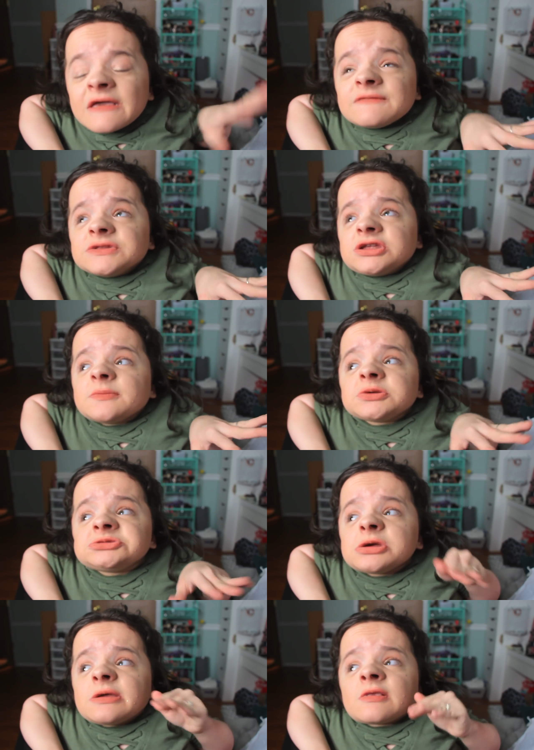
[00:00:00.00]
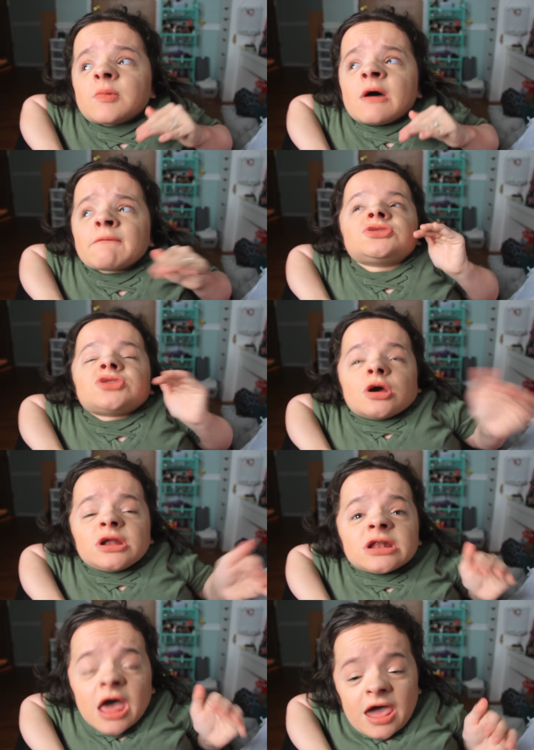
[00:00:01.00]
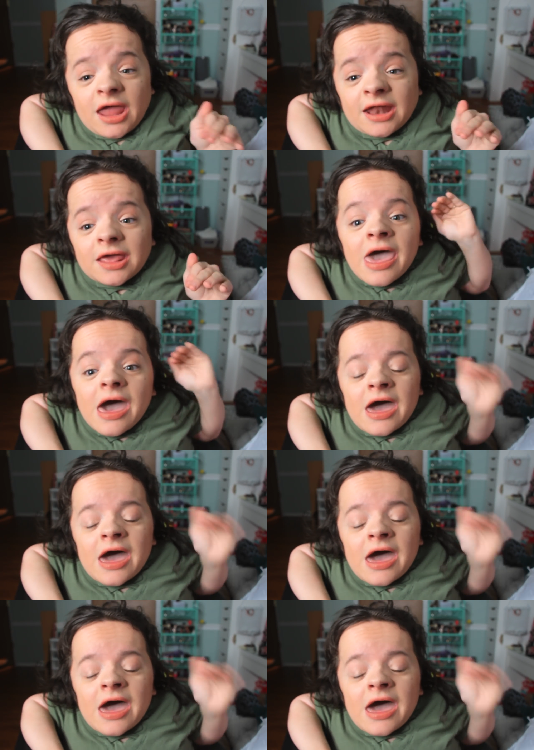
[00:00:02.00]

If the temperature is above 39,